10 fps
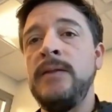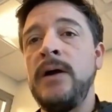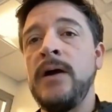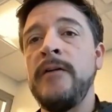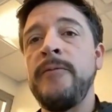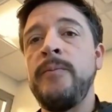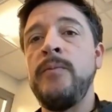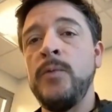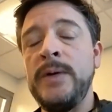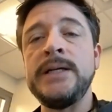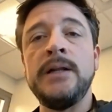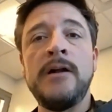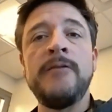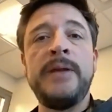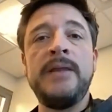the retail
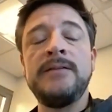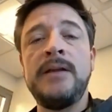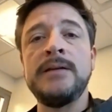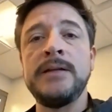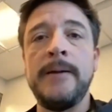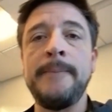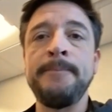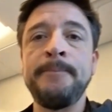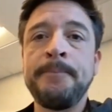RFP that's yet to come.